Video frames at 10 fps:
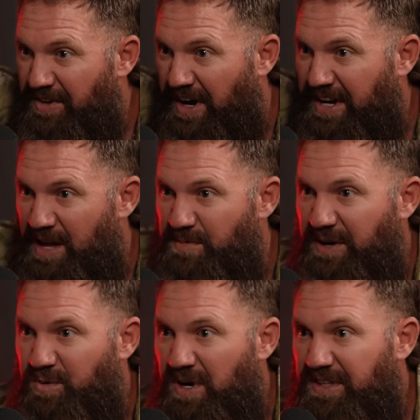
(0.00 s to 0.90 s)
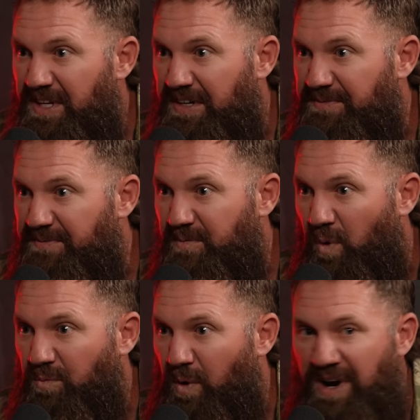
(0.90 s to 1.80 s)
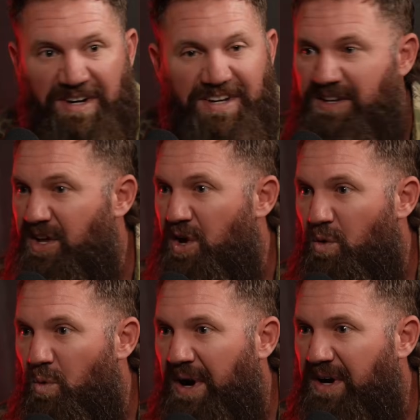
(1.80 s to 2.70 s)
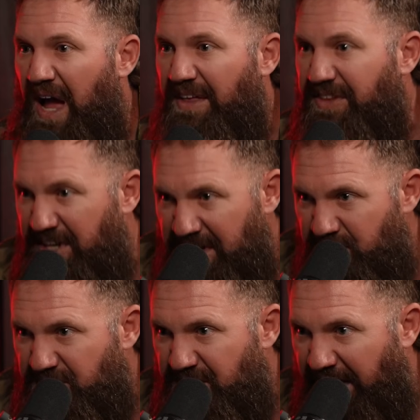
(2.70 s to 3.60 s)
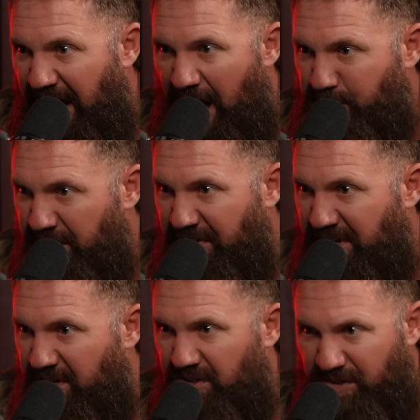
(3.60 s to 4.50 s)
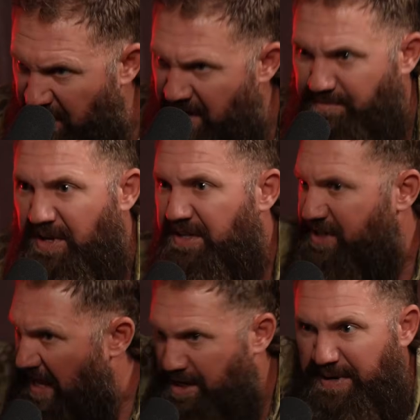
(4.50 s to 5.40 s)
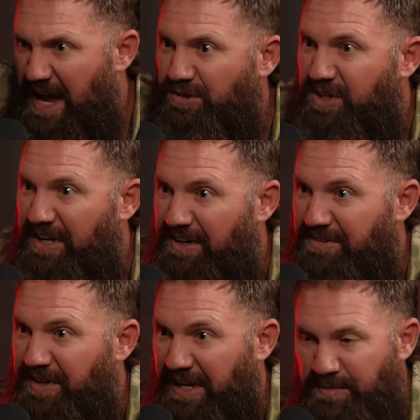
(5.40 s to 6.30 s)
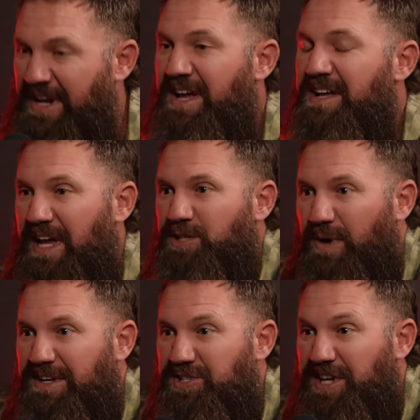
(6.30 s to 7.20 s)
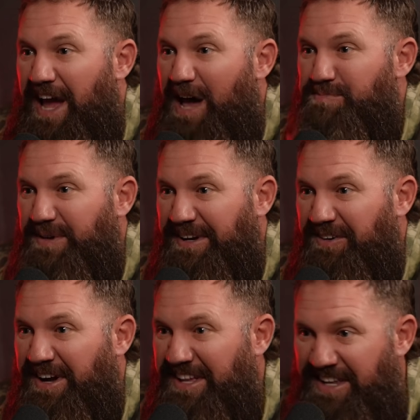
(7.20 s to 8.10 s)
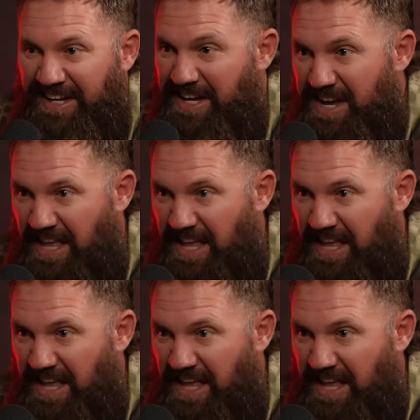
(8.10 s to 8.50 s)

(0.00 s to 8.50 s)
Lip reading: Right, and I'm like, where did he just like hop in a vehicle and like, yeah, take me out there. like, I mean, that's what I see happening, right? Yeah.